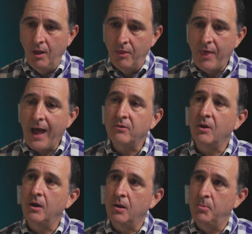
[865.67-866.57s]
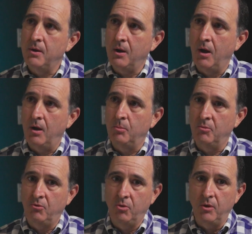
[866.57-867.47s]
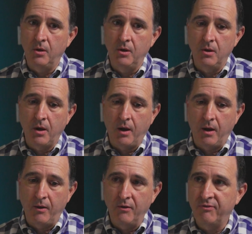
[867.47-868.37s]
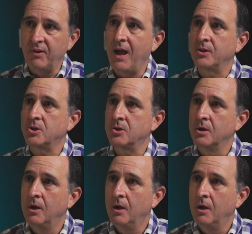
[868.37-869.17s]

That data becomes the flesh,